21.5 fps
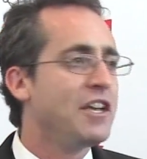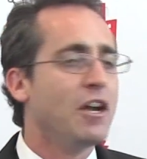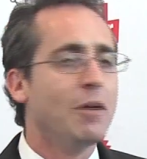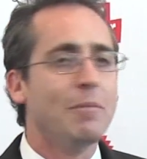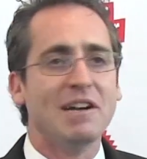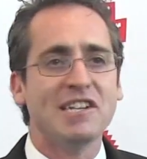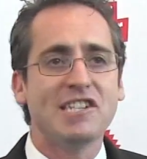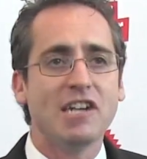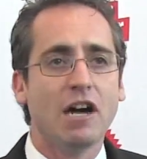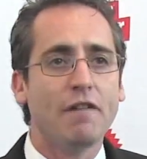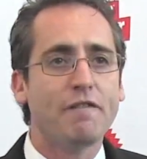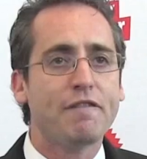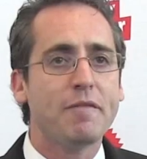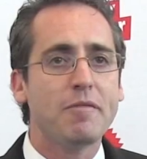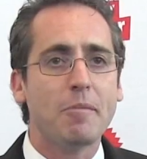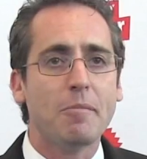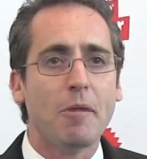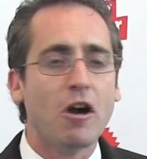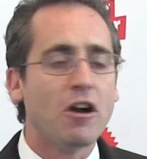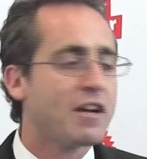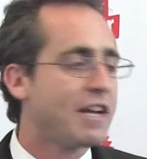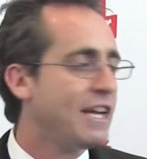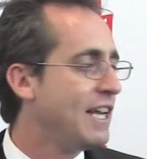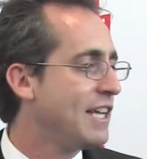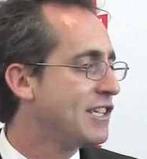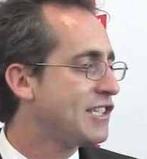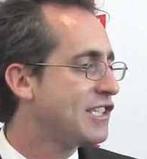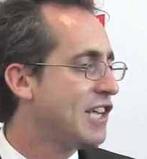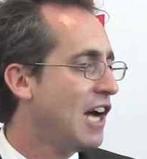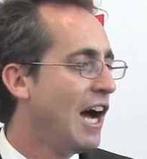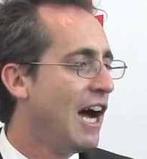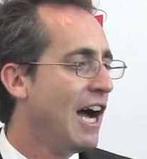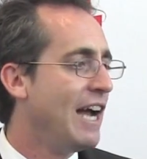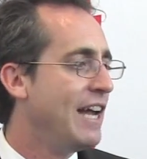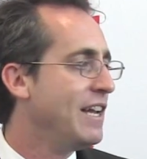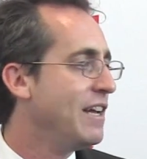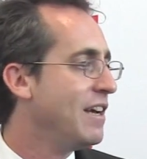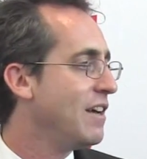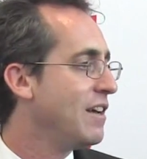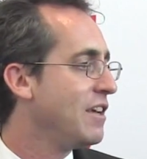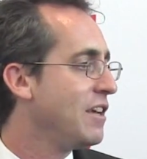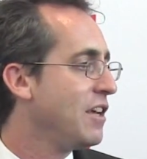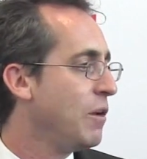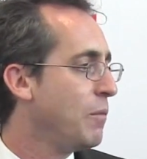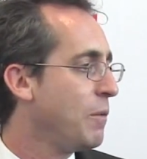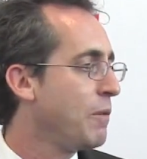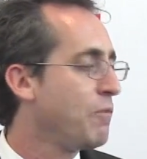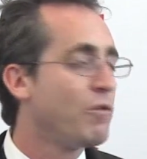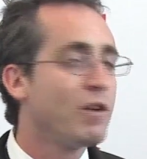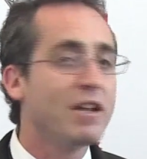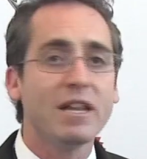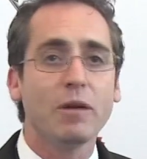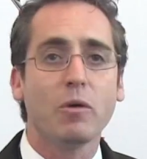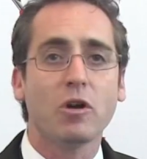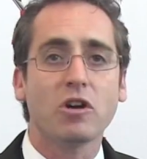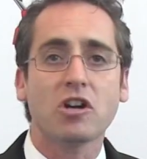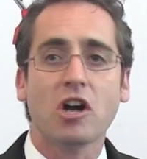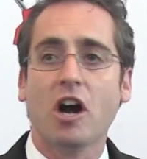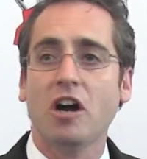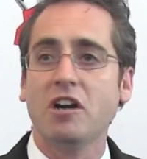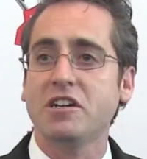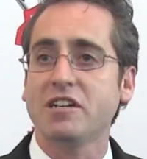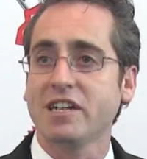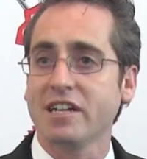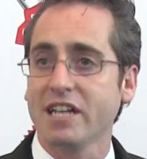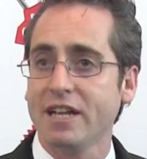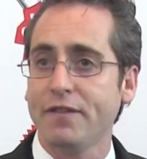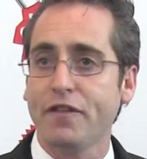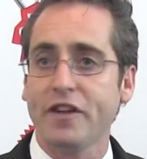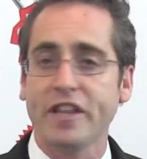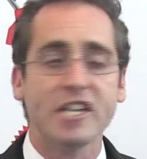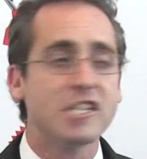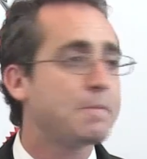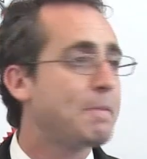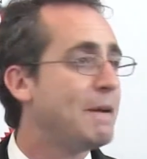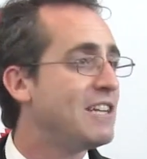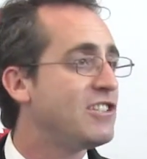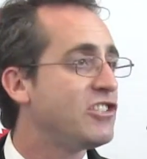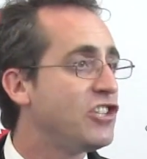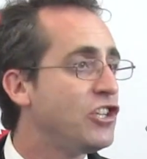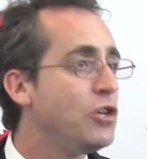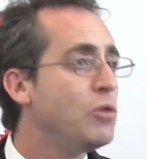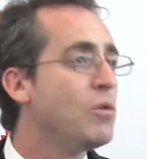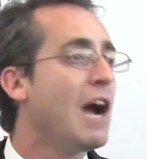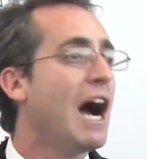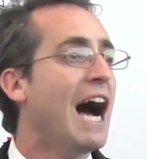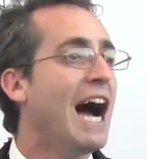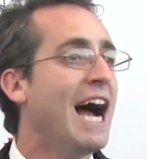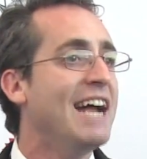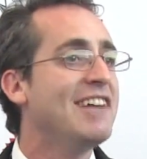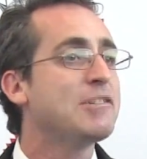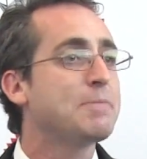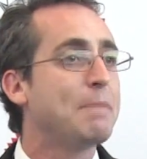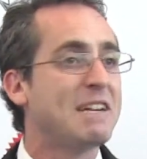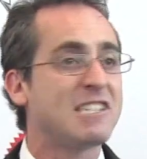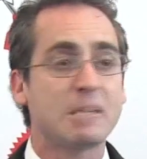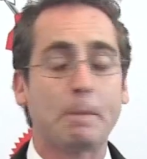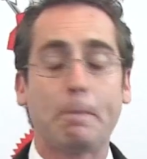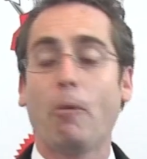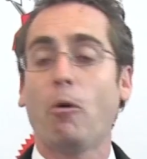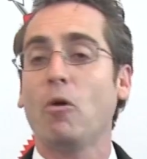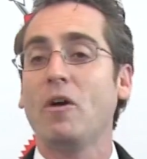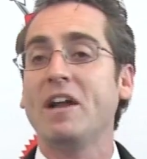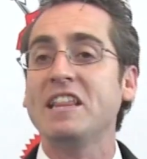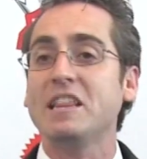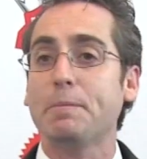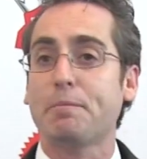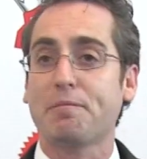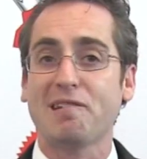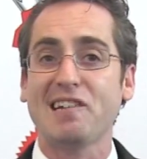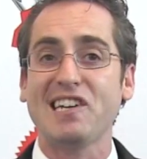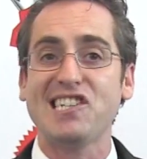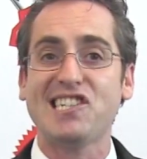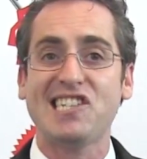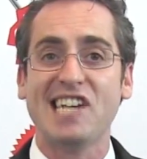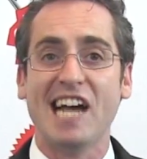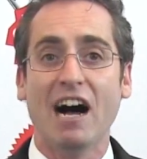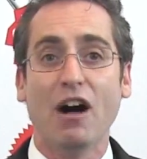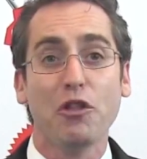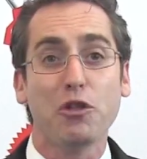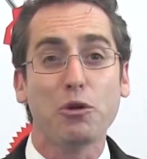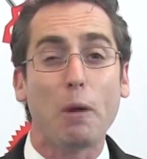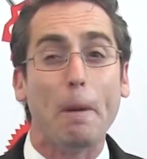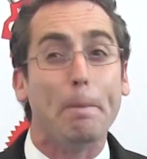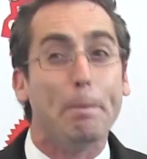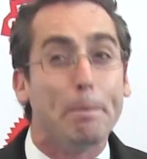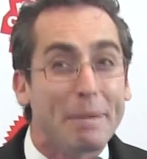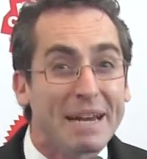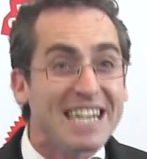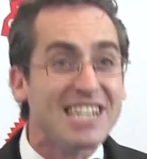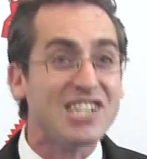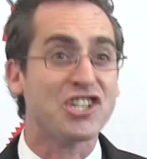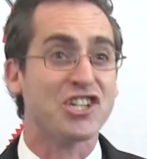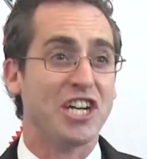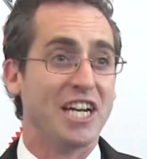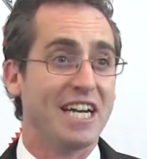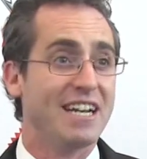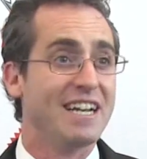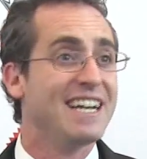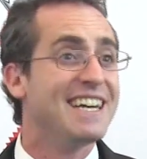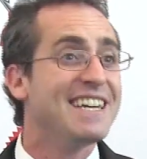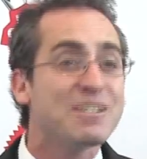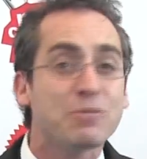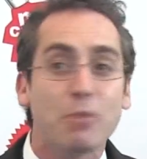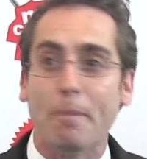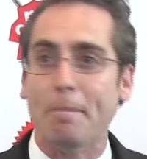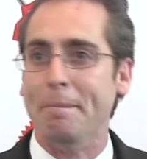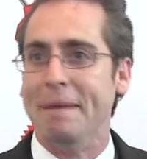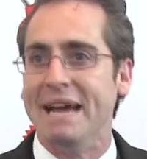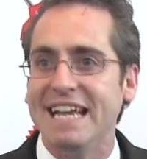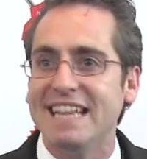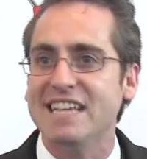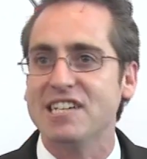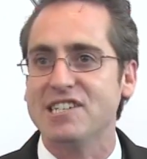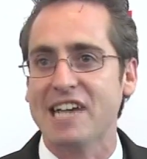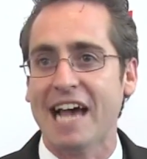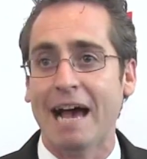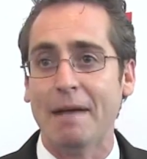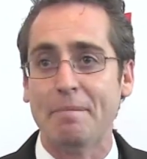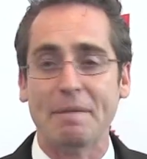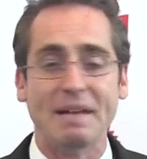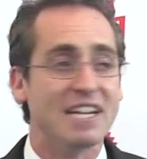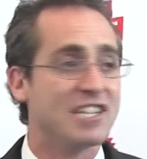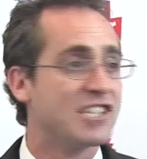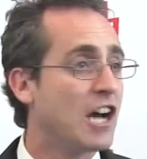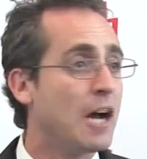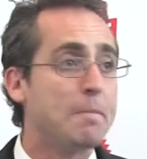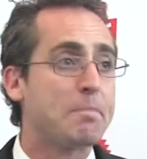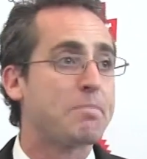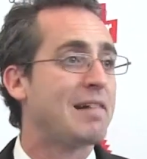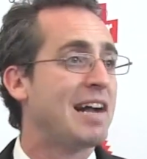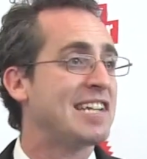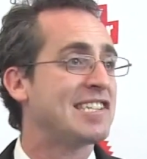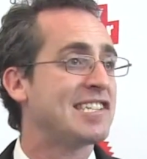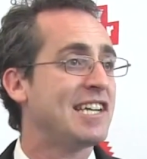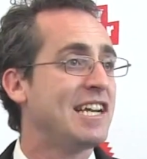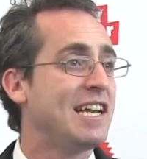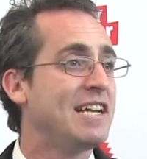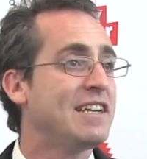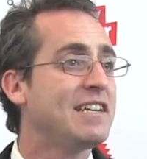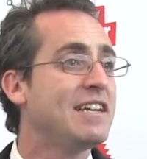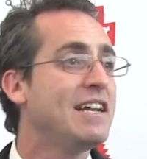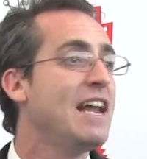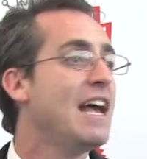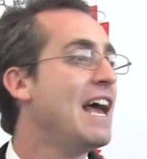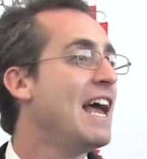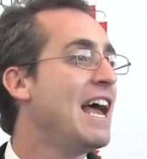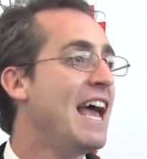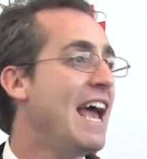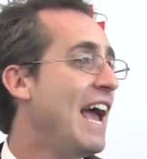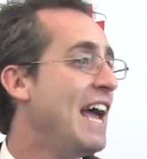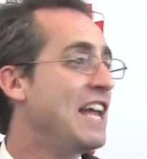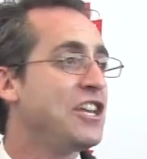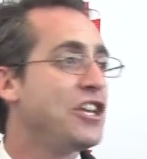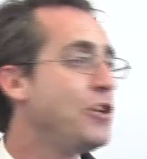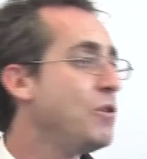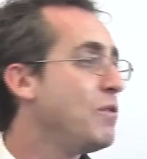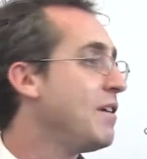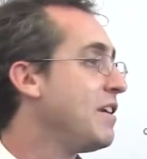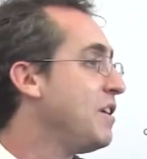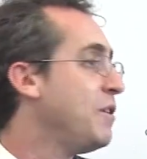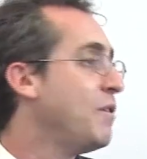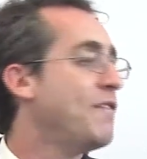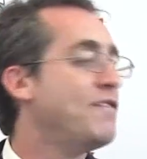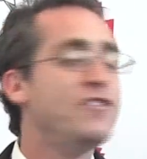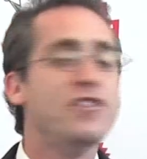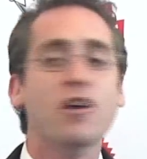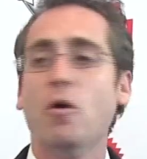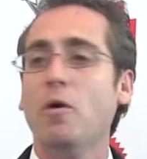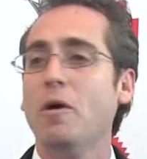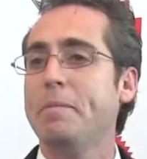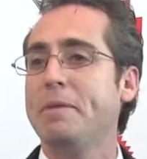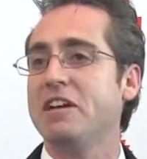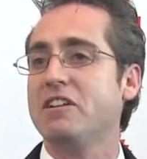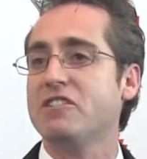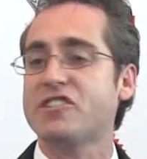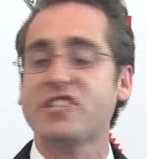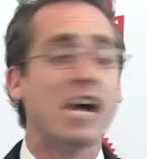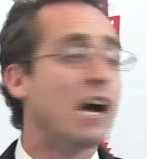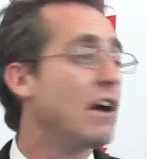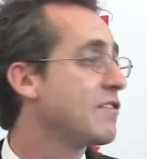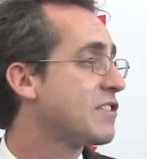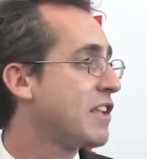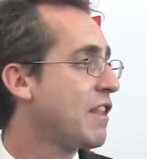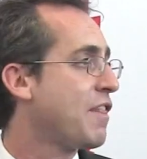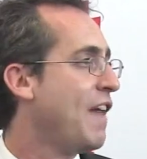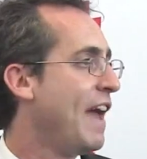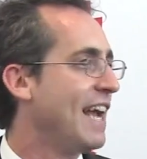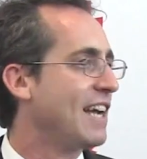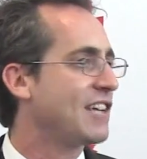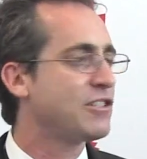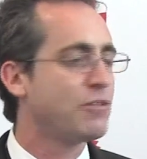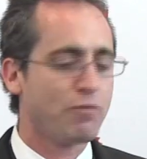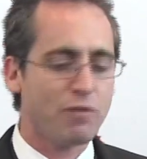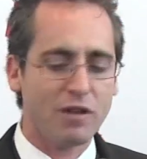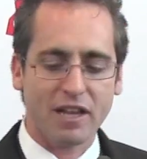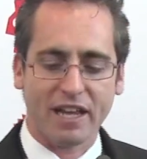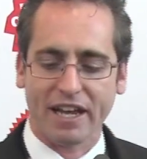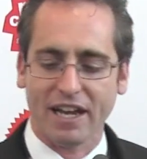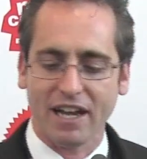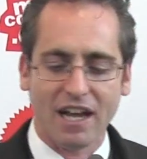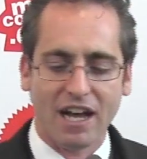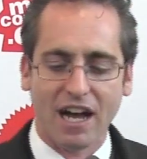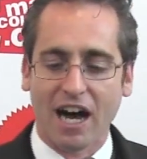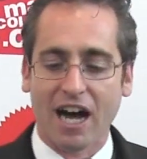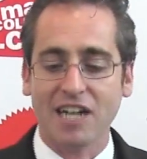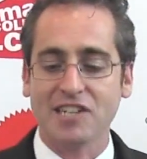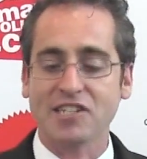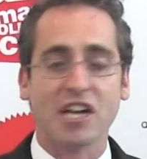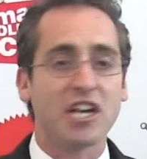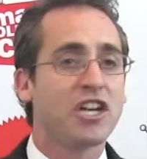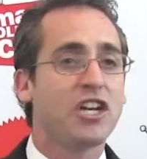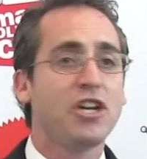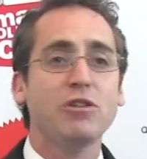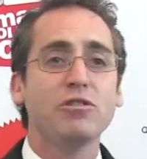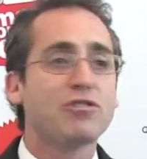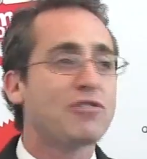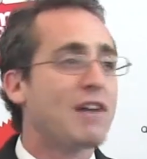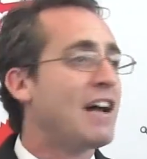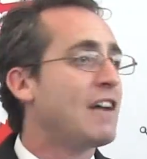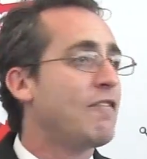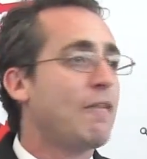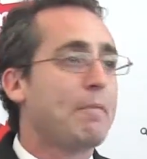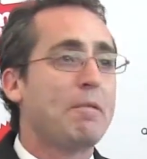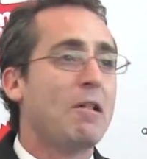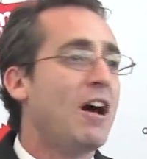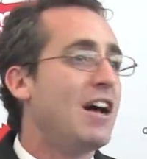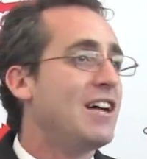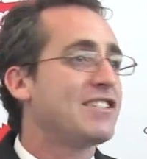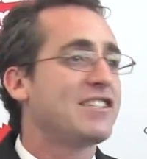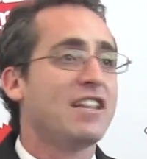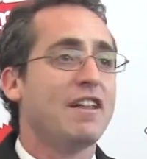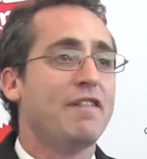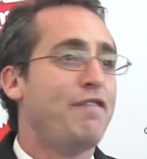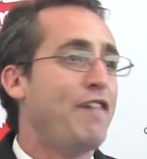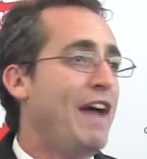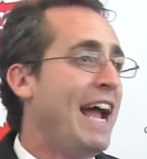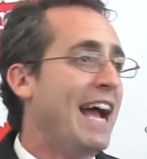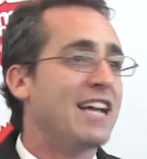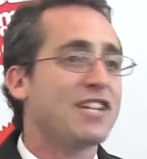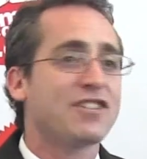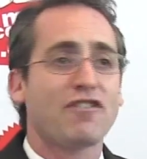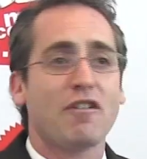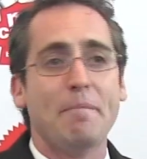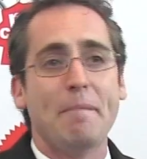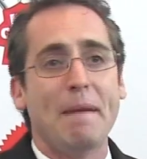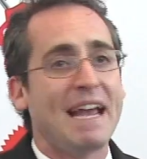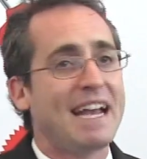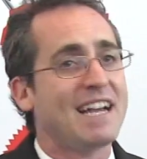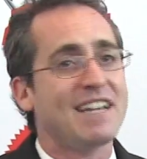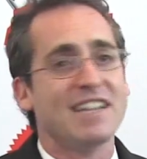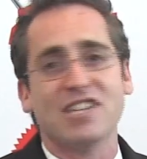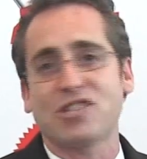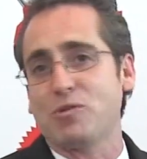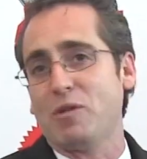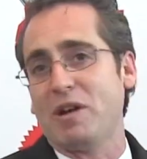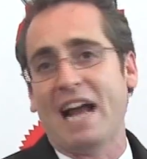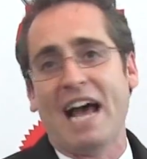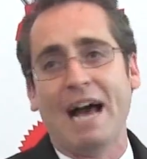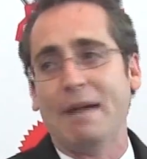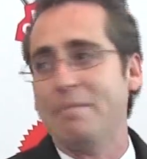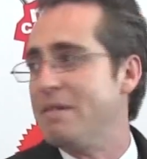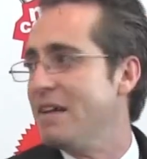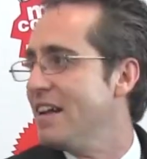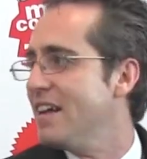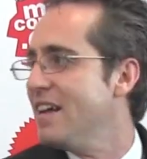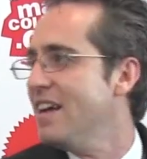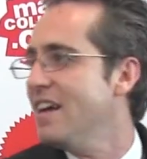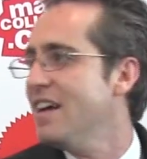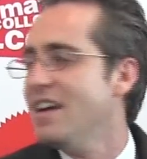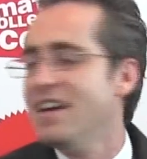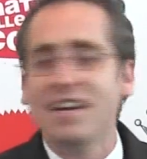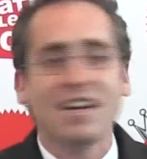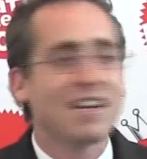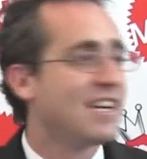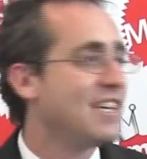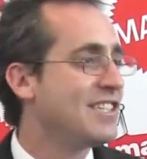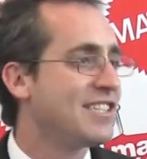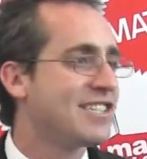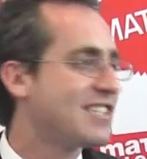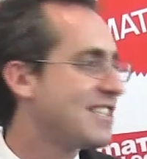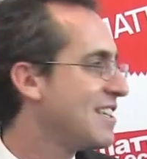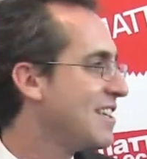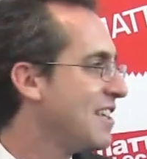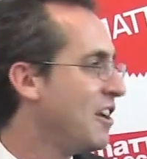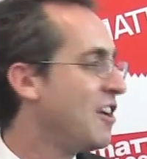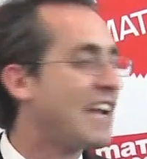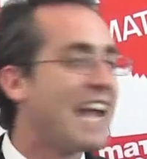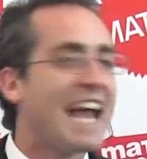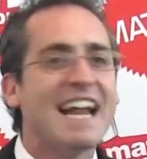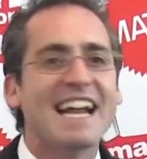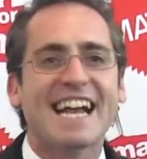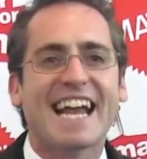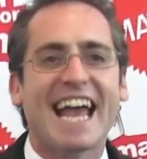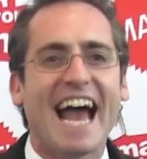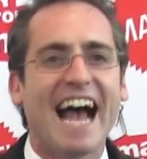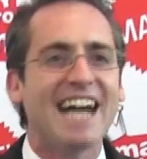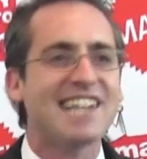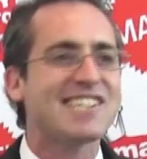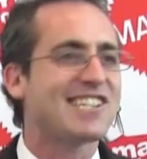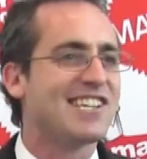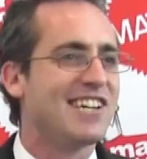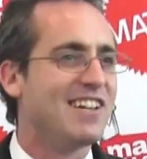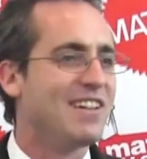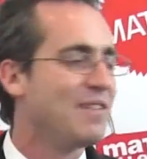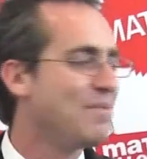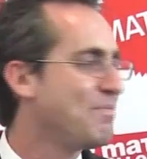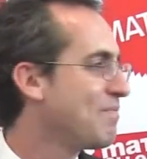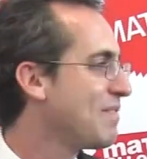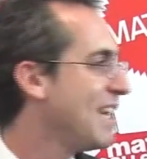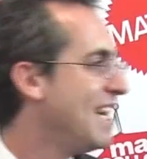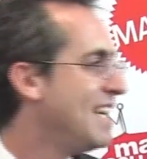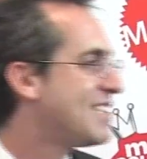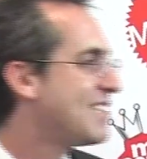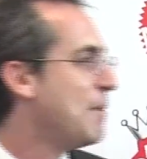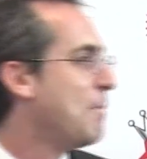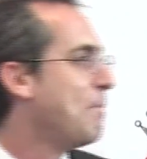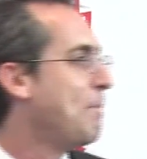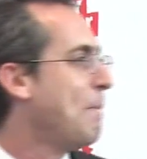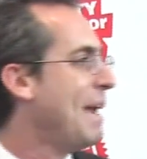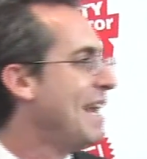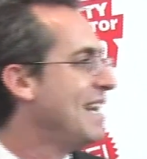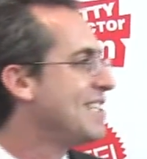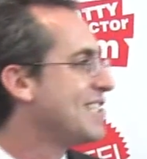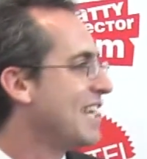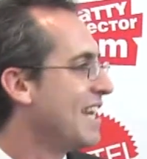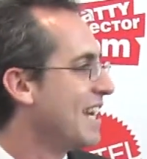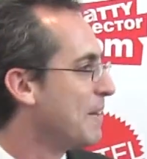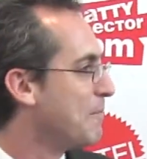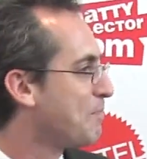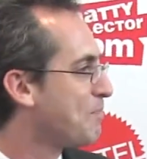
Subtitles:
myself from the marketing side. We really worked hard to deliver this, but it's you guys, by supporting the pre-sale through a B-sheet, is what made this happen. It's unprecedented, and you have no one but yourselves to thank. So really, honestly, a huge round of applause to the fans for making this one happen, because you're getting a castle. It's amazing.